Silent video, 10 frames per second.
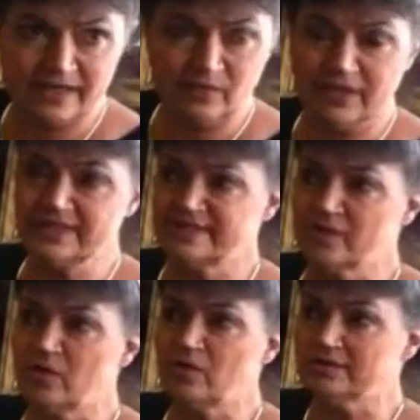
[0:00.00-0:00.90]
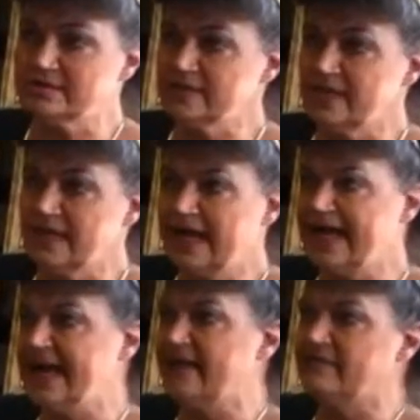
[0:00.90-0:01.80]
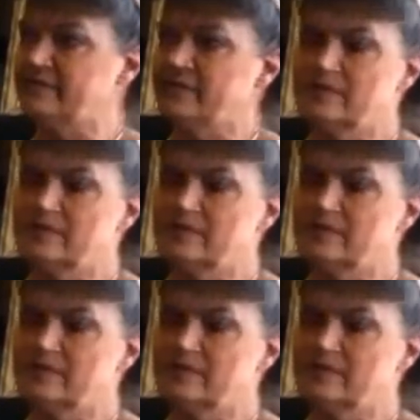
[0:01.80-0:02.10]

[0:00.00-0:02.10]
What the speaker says: And we sold, I have